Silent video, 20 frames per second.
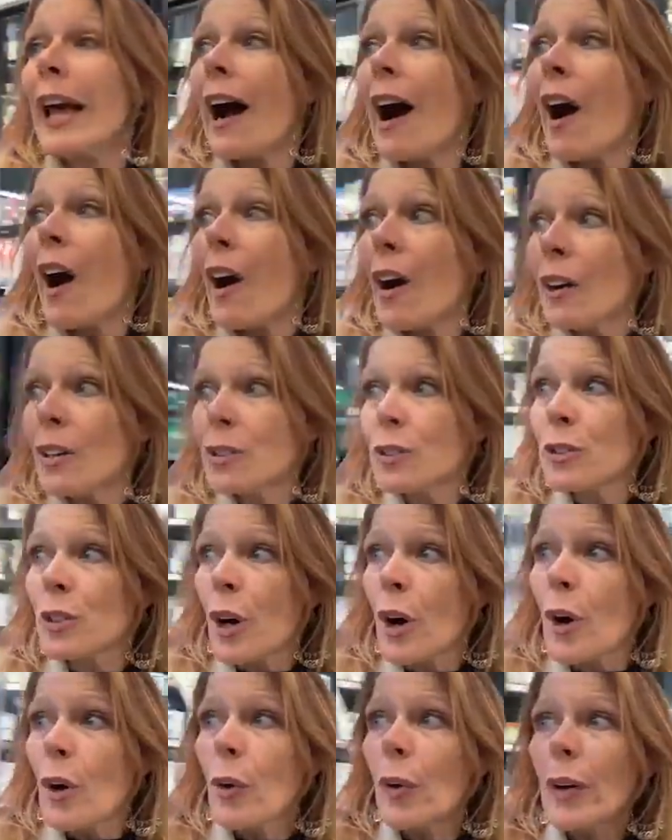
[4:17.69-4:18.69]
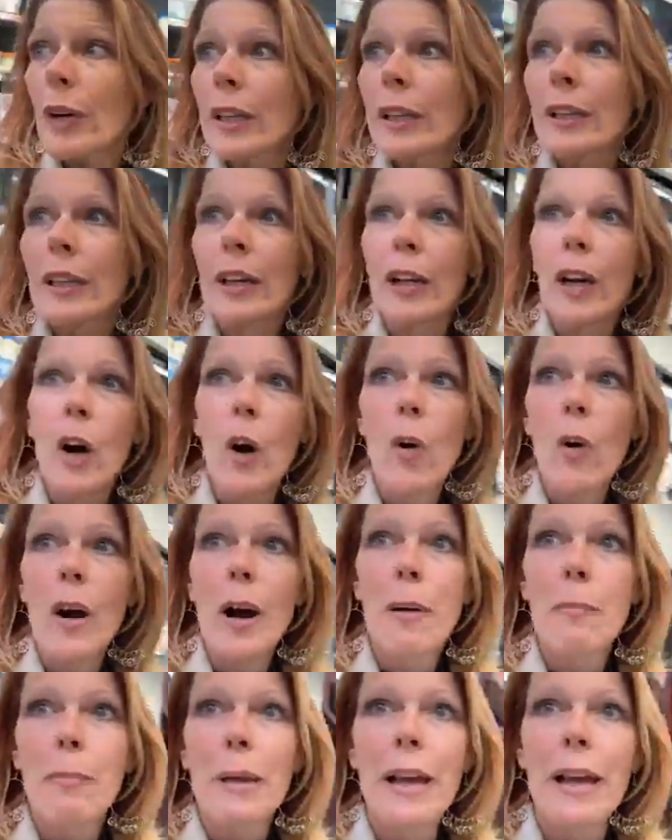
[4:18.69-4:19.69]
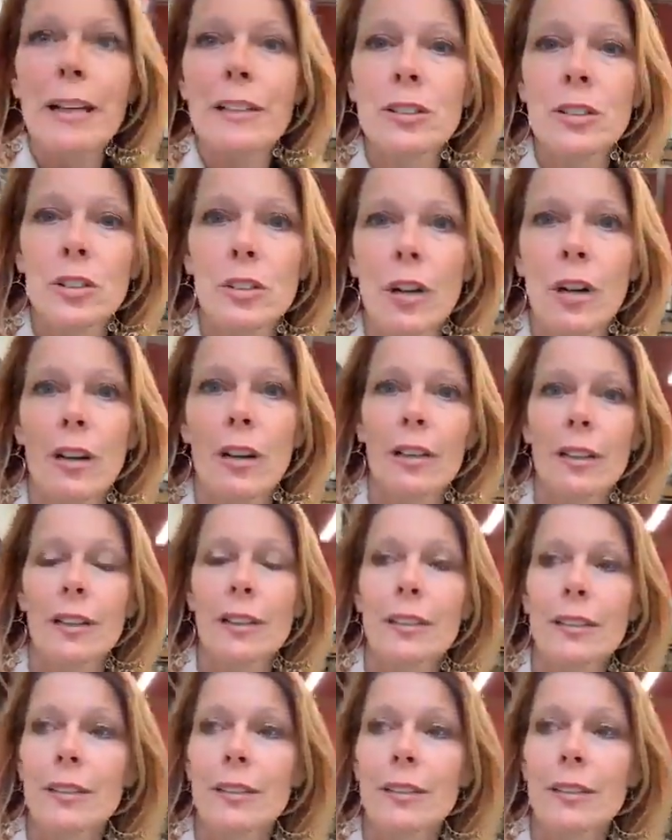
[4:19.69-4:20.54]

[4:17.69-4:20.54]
Also, the co-op has started